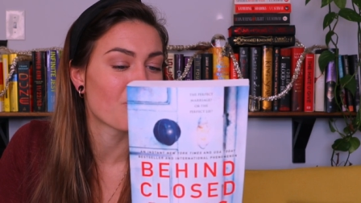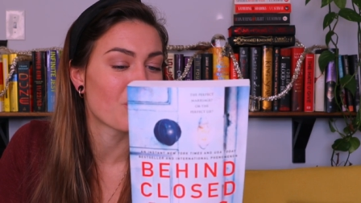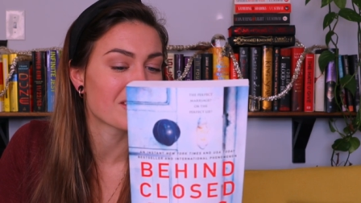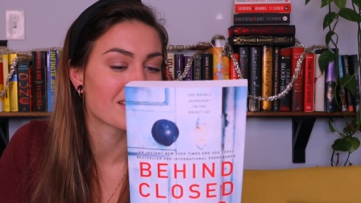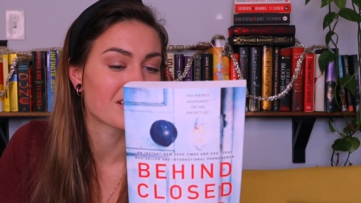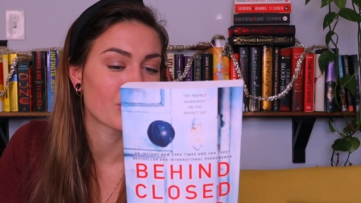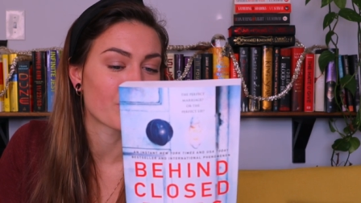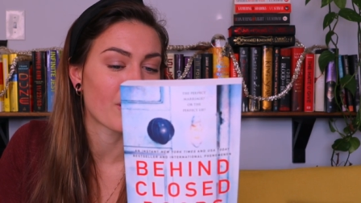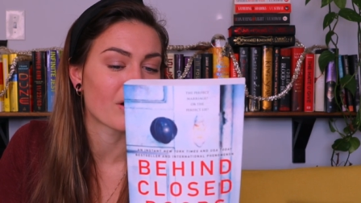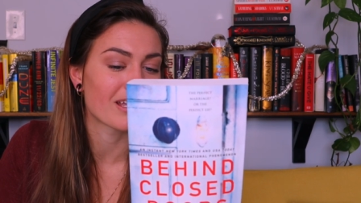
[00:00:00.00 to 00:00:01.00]
once the
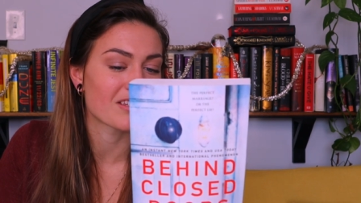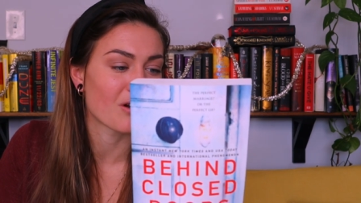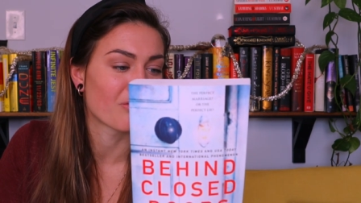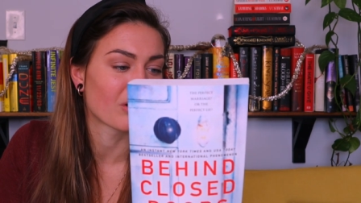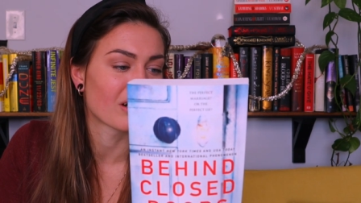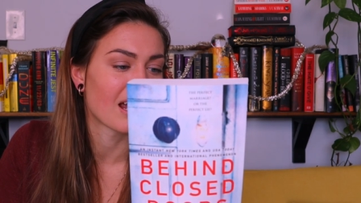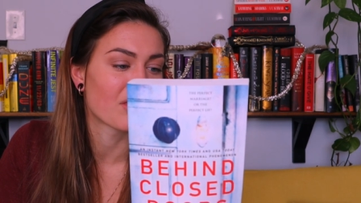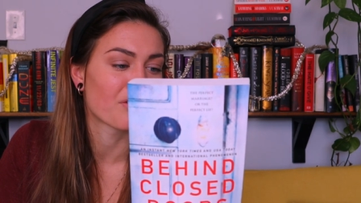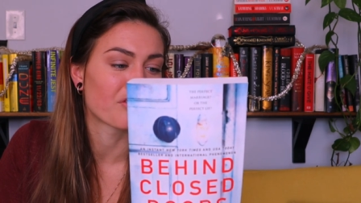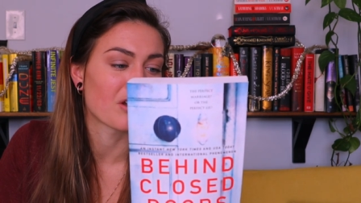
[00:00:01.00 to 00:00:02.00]
dinner party is over
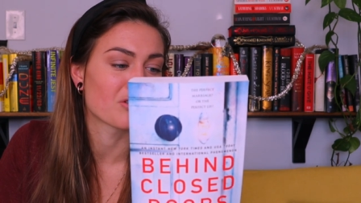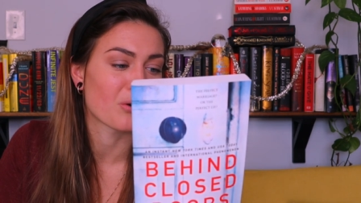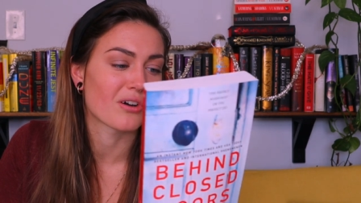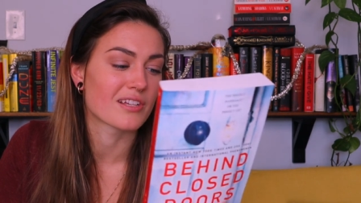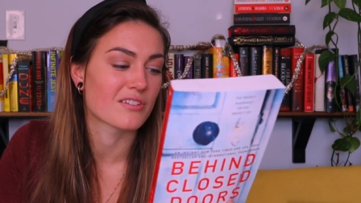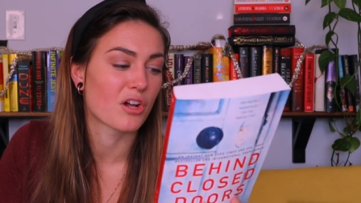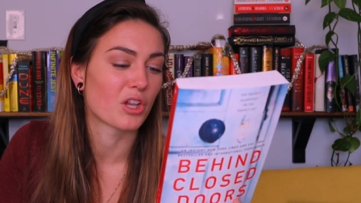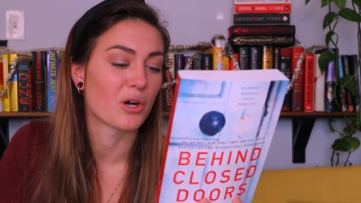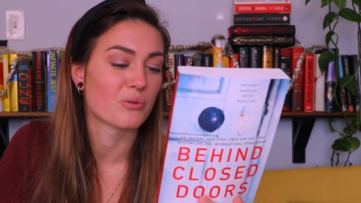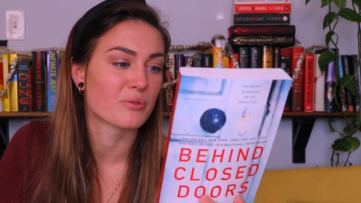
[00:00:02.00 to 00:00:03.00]
and the front door is
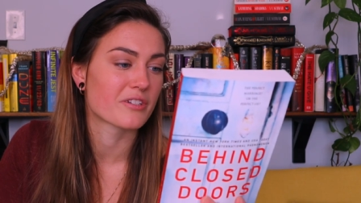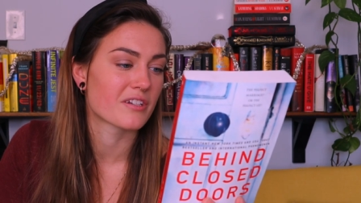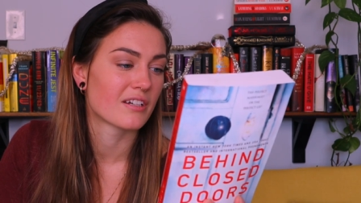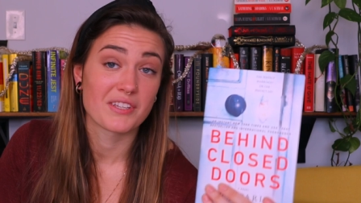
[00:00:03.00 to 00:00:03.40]
closed.